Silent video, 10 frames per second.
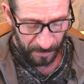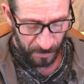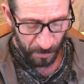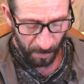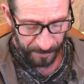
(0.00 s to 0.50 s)

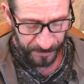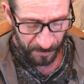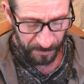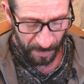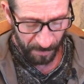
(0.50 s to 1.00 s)
You
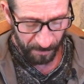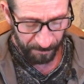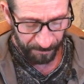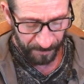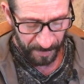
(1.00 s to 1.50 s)
also
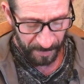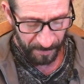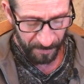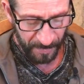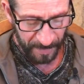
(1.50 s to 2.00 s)
know
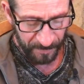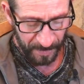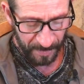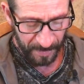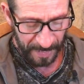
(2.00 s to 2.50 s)
that
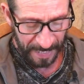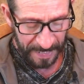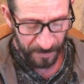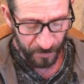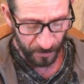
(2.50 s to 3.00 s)

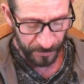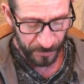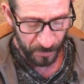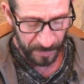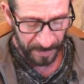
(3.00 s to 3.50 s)

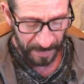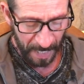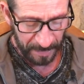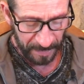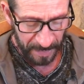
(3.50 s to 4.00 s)
angels who did
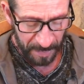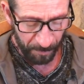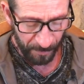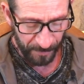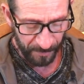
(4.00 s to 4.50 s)
not
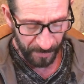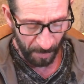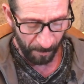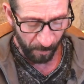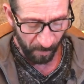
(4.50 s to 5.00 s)
keep within
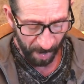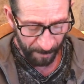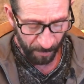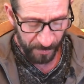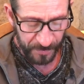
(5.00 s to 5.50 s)
their
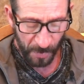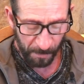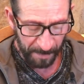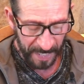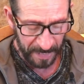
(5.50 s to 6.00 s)
proper
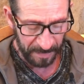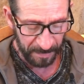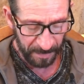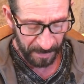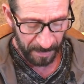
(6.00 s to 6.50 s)

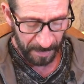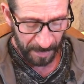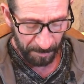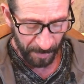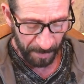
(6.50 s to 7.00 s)
domain
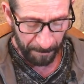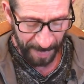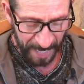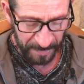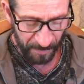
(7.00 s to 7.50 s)
but
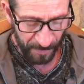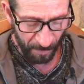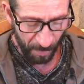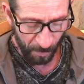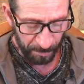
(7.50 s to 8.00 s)
abandoned
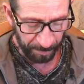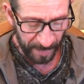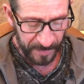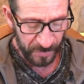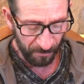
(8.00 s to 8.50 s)
their own
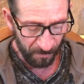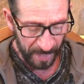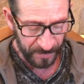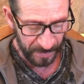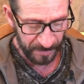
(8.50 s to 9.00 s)
place of
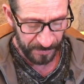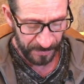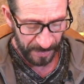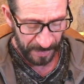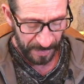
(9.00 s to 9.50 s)
residence,